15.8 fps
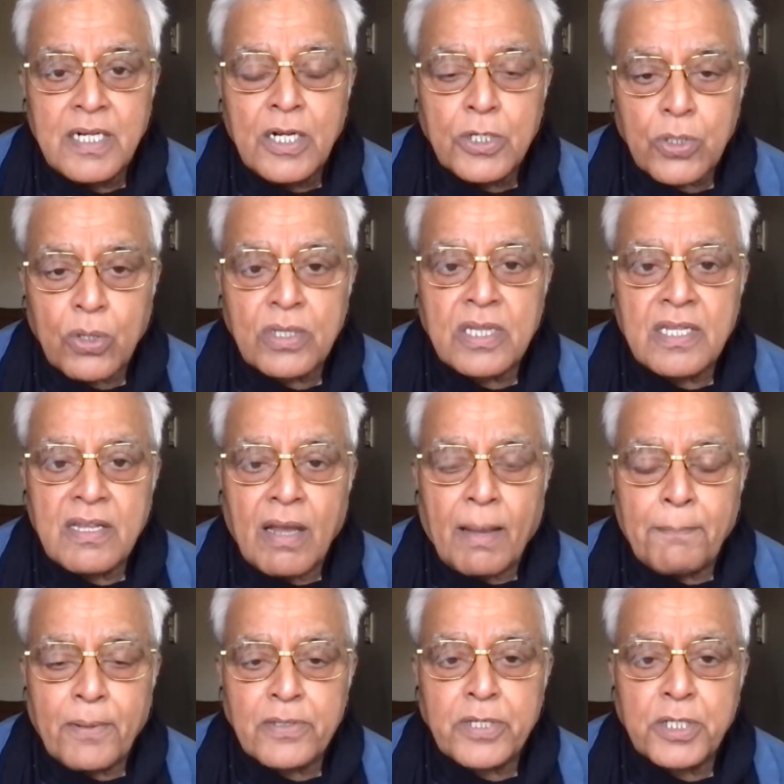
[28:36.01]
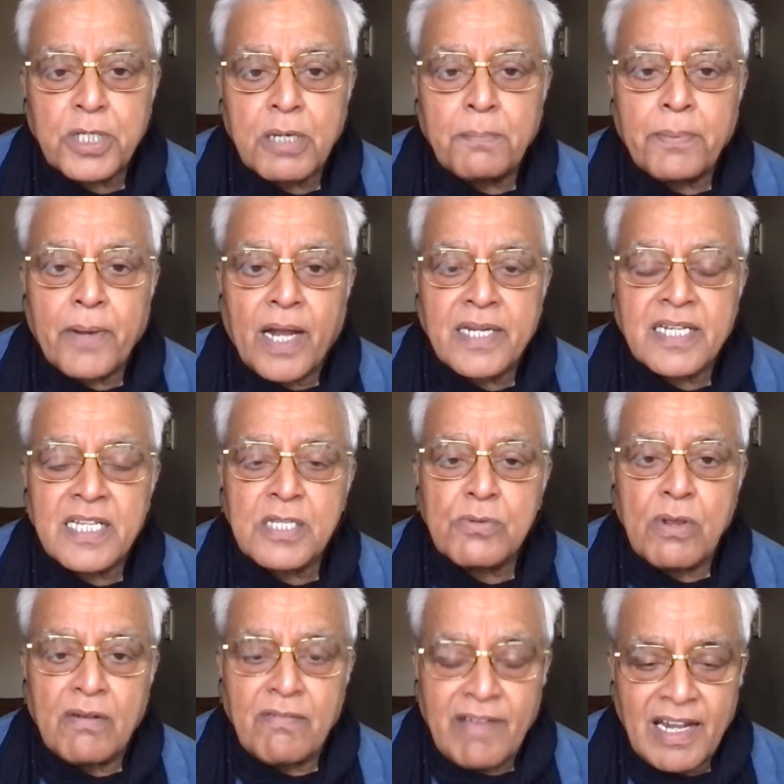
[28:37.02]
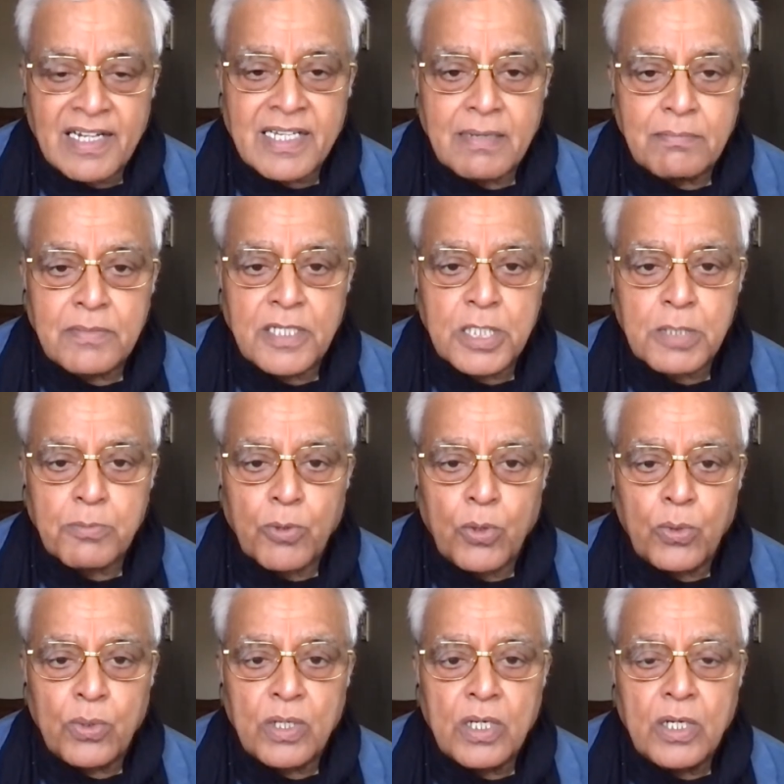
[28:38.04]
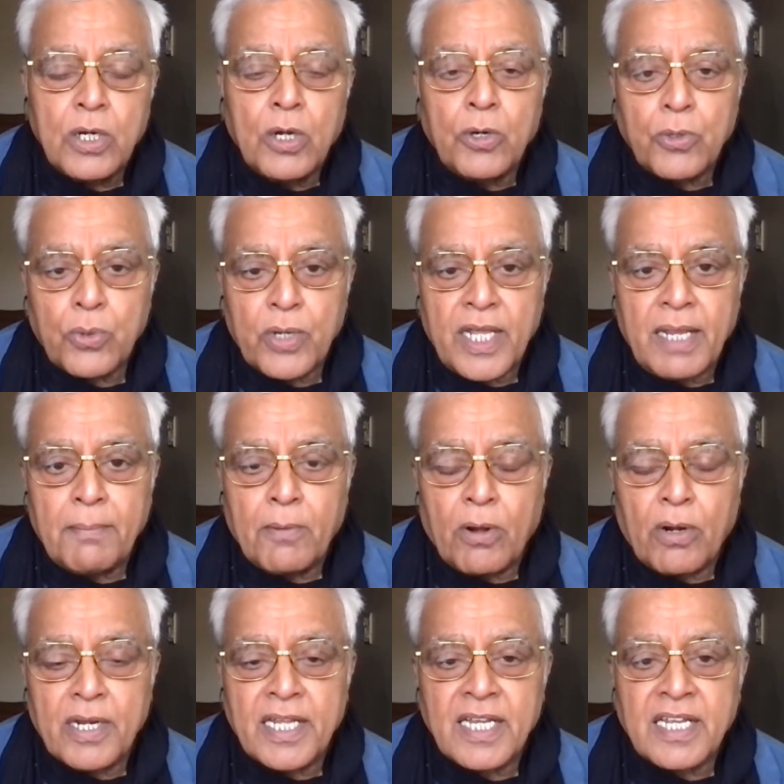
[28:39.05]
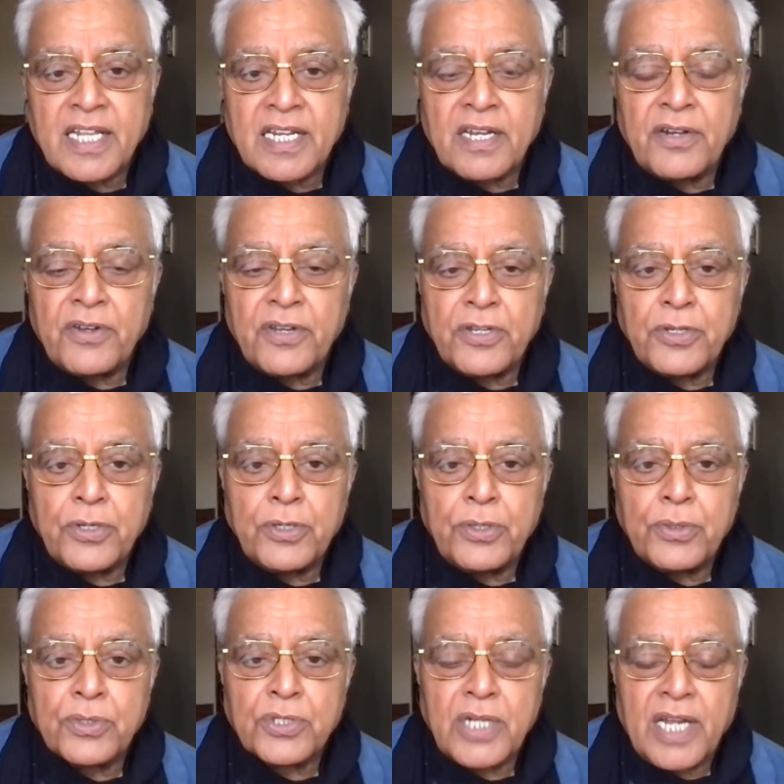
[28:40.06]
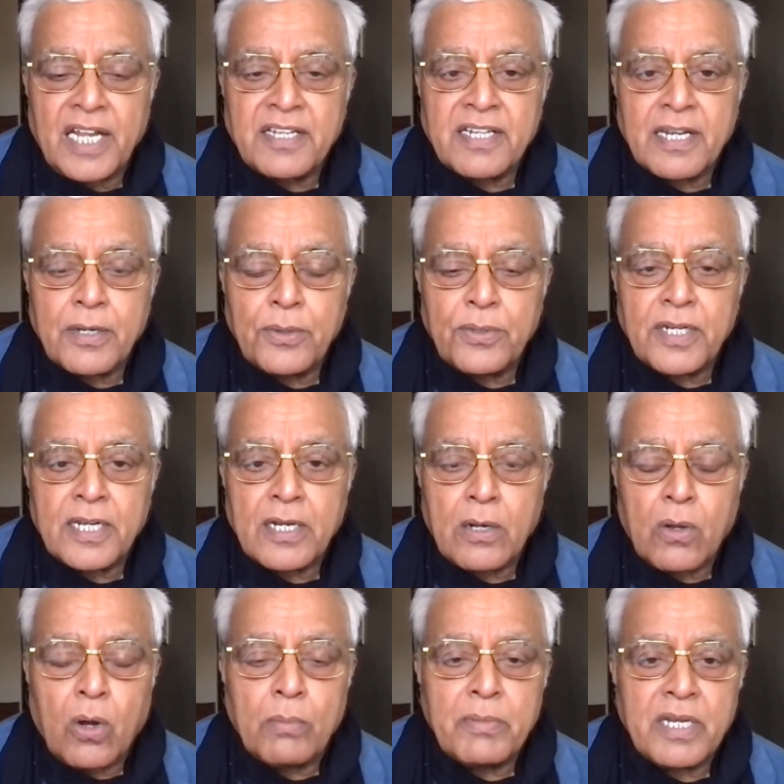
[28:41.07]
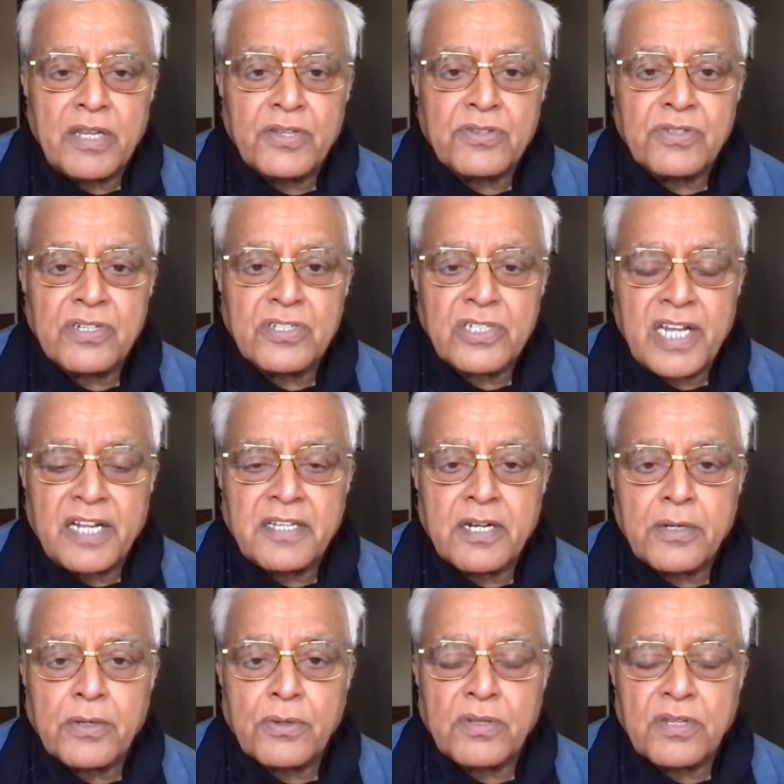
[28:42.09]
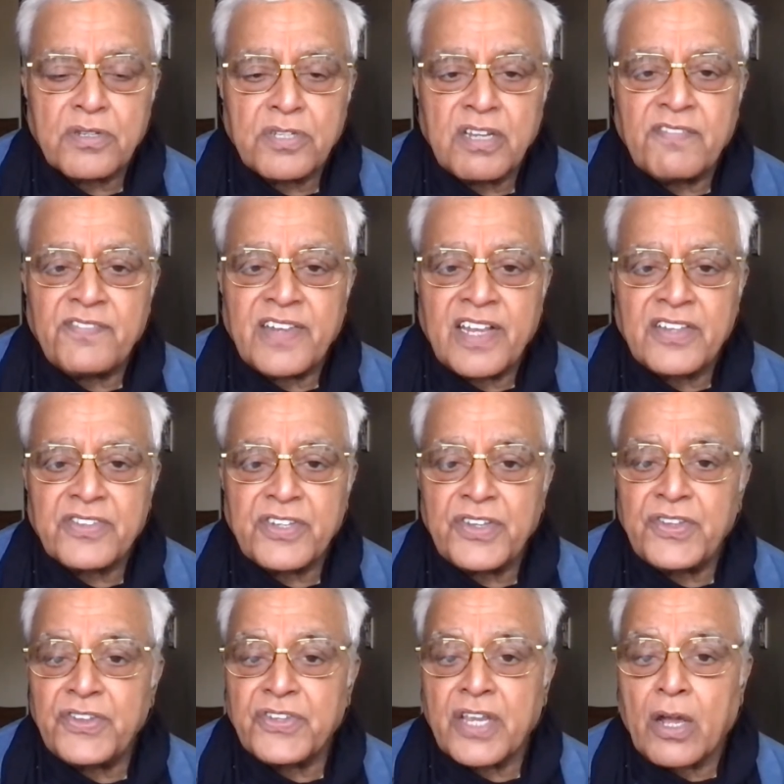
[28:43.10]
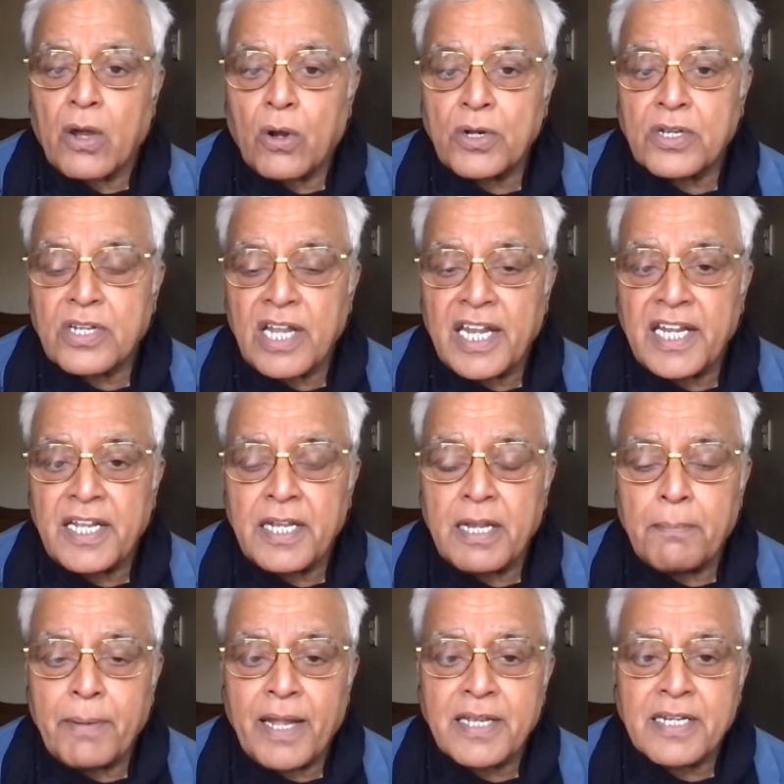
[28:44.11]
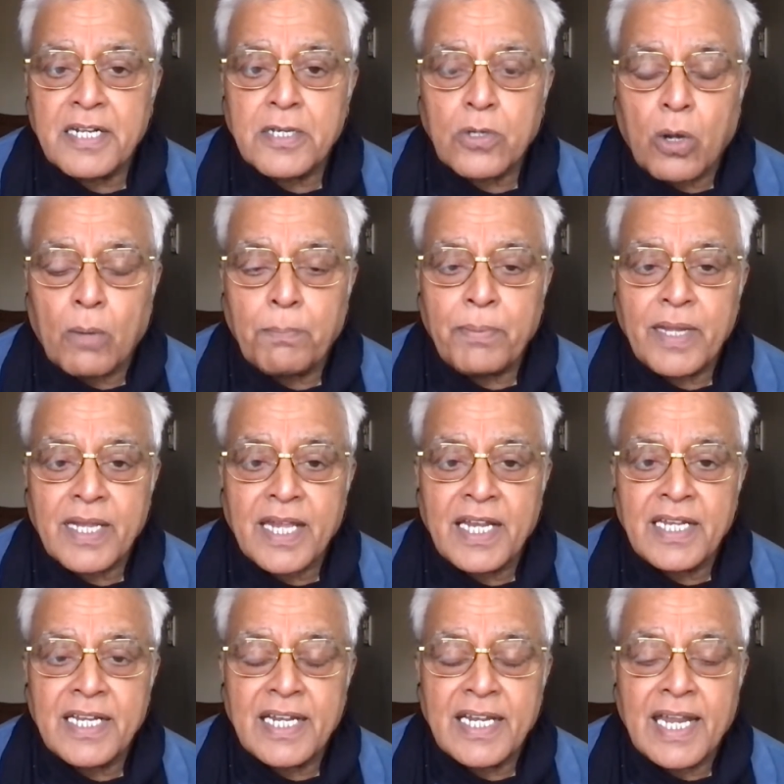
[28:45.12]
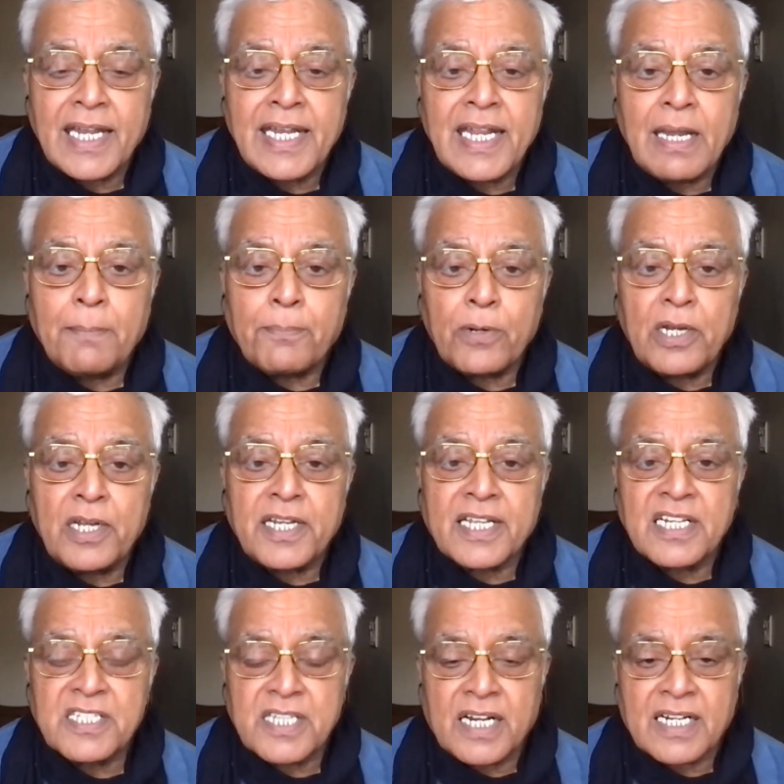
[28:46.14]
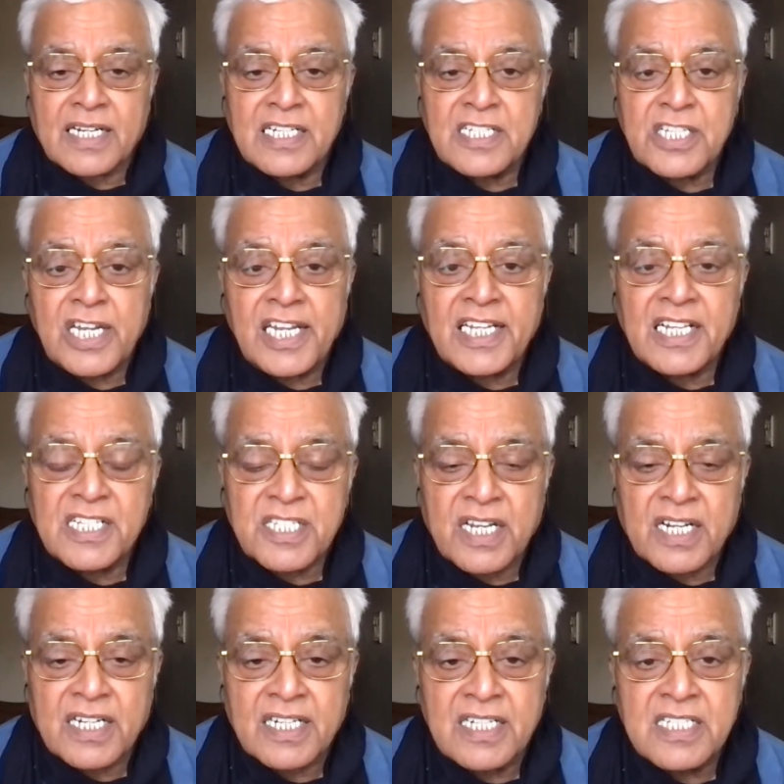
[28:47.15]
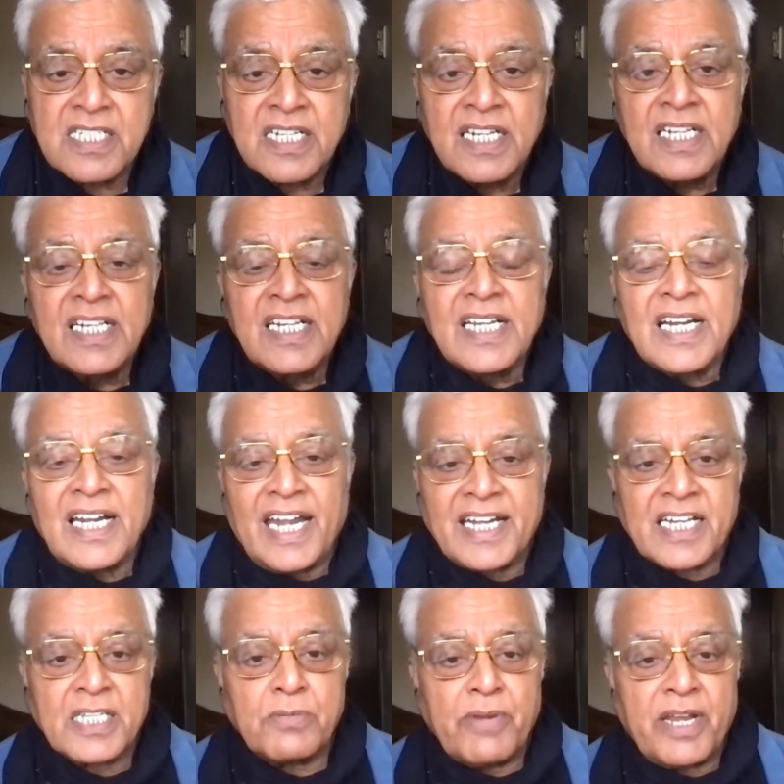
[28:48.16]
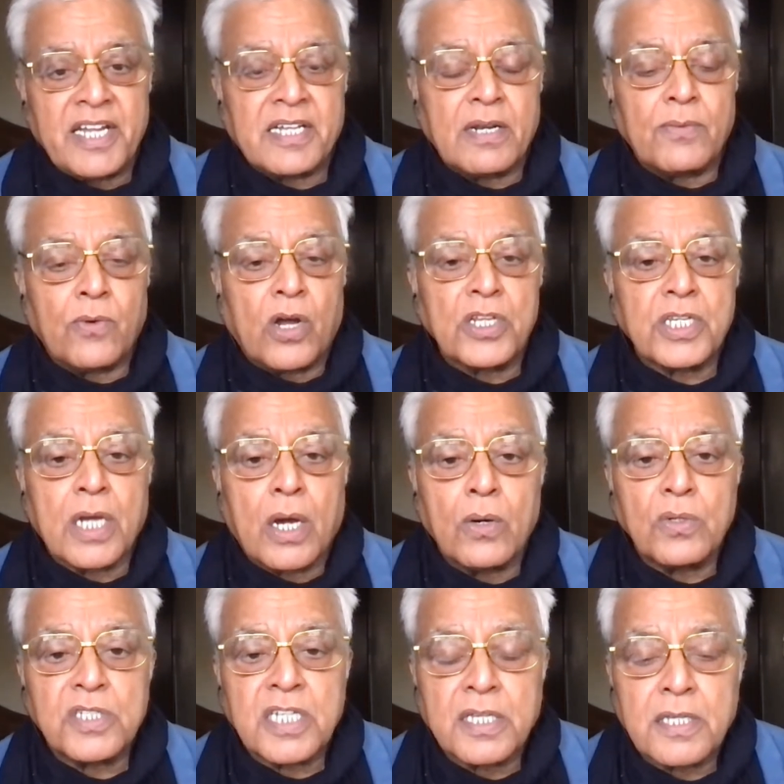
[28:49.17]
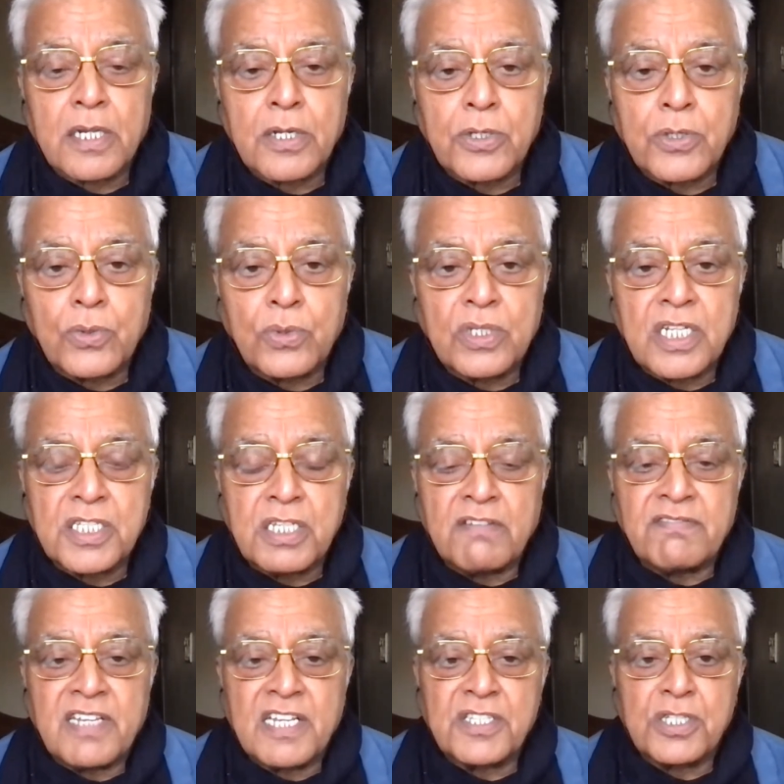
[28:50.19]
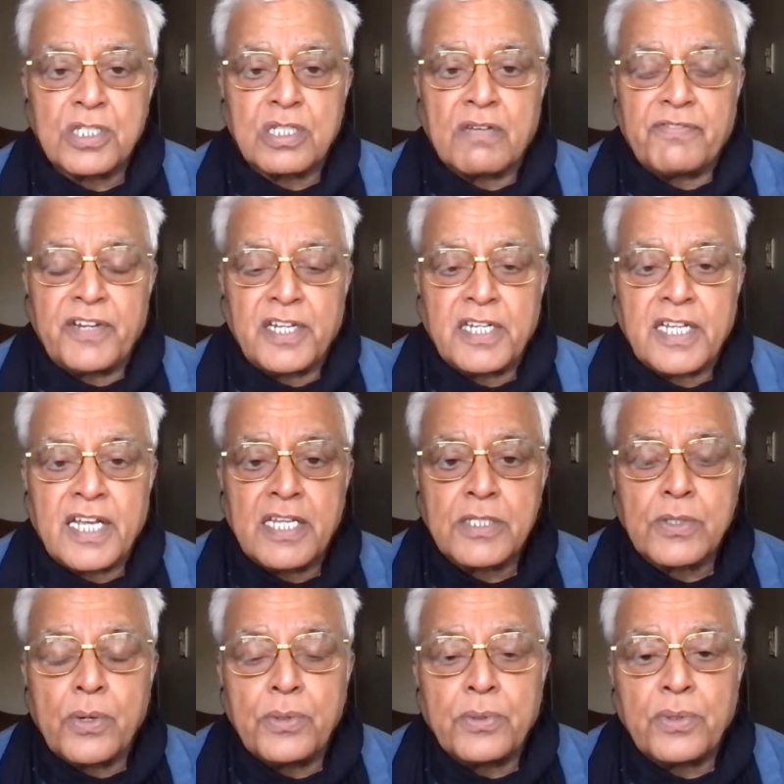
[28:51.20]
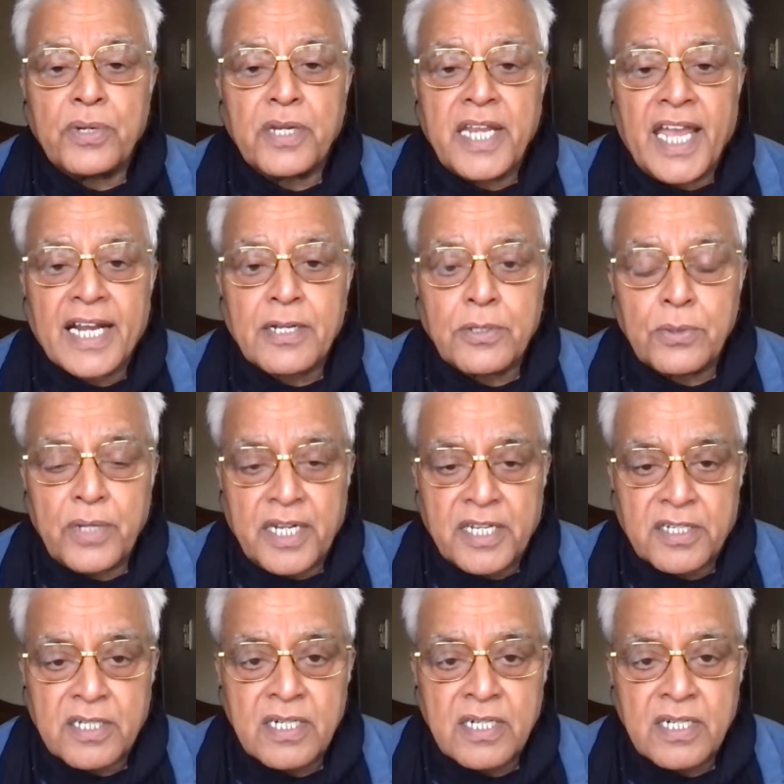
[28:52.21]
So the opposition parties will welcome this move. Today morning, Kiran Rijiju's letter, Union Law Minister's letter to the Chief Justice is a hotly debated topic in the Delhi political circles, legal circles. Let us wait and watch how Chandrachud, the Chief Justice of India, is going to react to it.